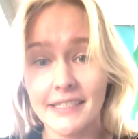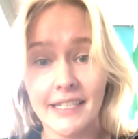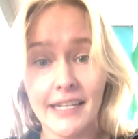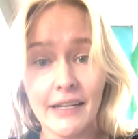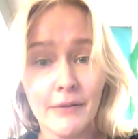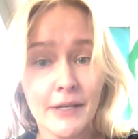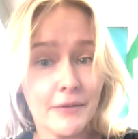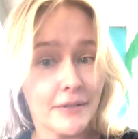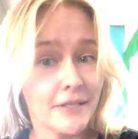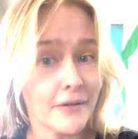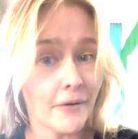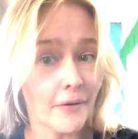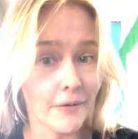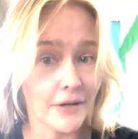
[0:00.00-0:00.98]
Today we're
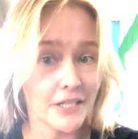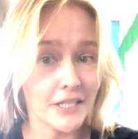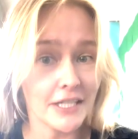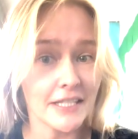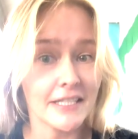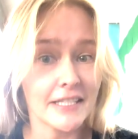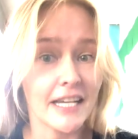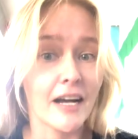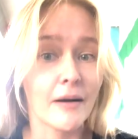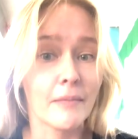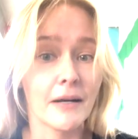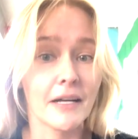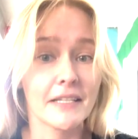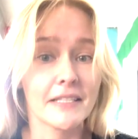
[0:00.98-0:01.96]
using oranges to
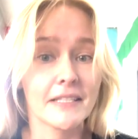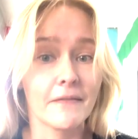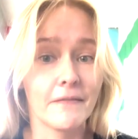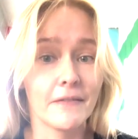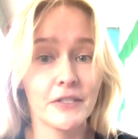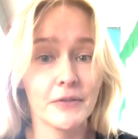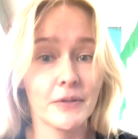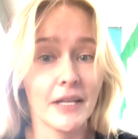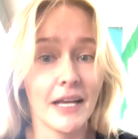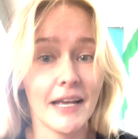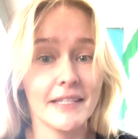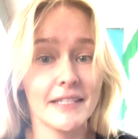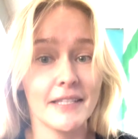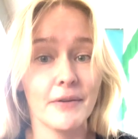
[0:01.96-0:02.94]
help us
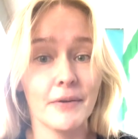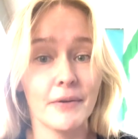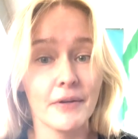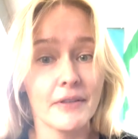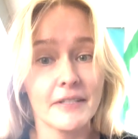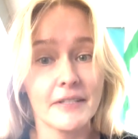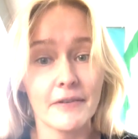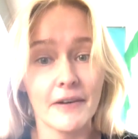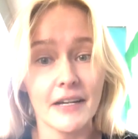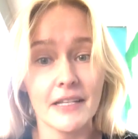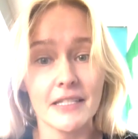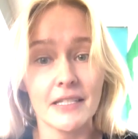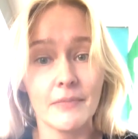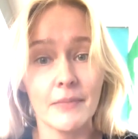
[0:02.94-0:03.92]
visualise the Earth's
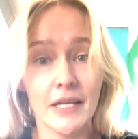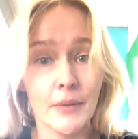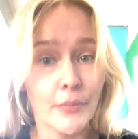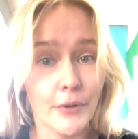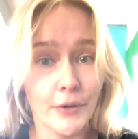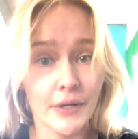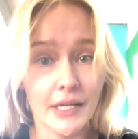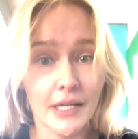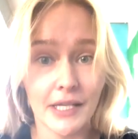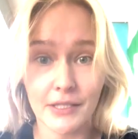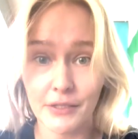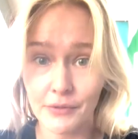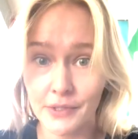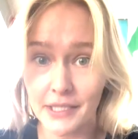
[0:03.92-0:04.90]
crust being broken
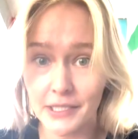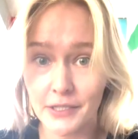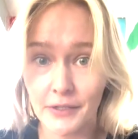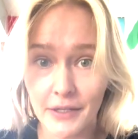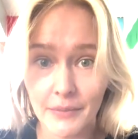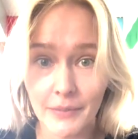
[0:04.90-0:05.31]
into tectonic